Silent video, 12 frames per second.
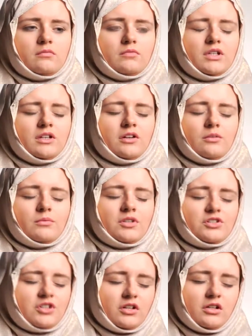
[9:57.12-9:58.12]
you know,
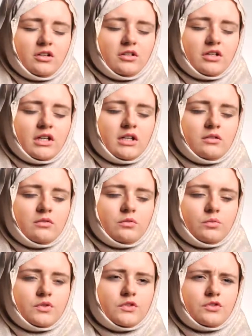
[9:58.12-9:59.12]
mashallah, they
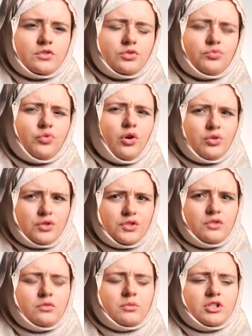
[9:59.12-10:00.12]
were such a rock
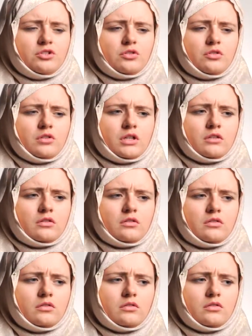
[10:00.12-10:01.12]
to me
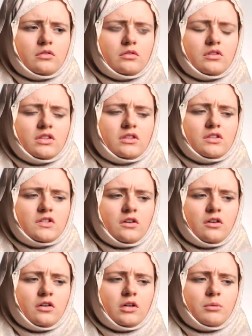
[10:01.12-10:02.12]
during the
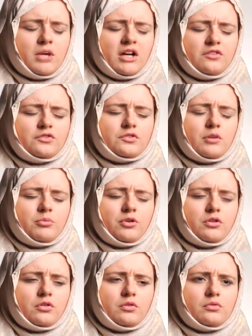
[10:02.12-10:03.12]
time after I
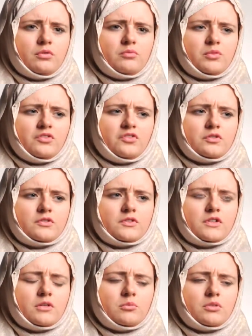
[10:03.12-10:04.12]
broke up with my fiance,